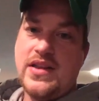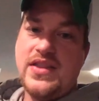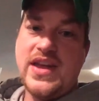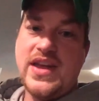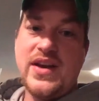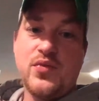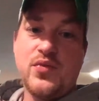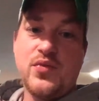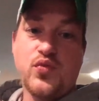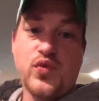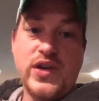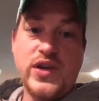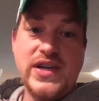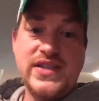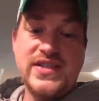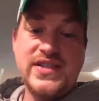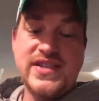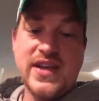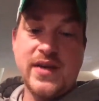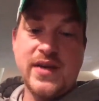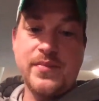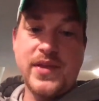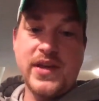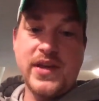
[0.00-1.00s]
They
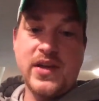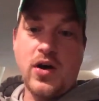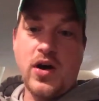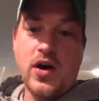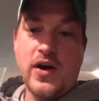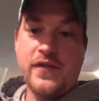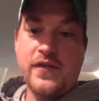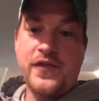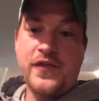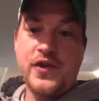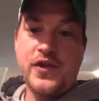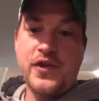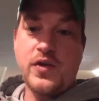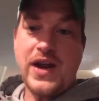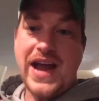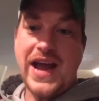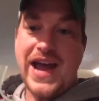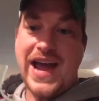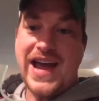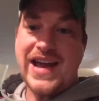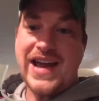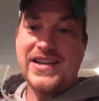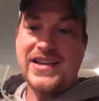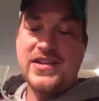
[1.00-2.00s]
read something off
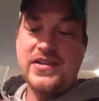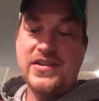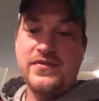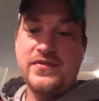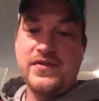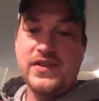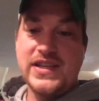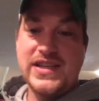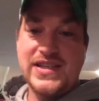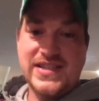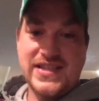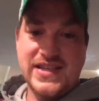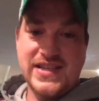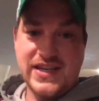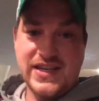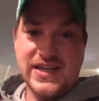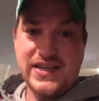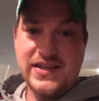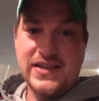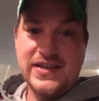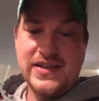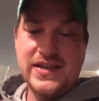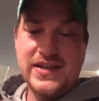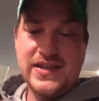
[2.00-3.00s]
your active listing,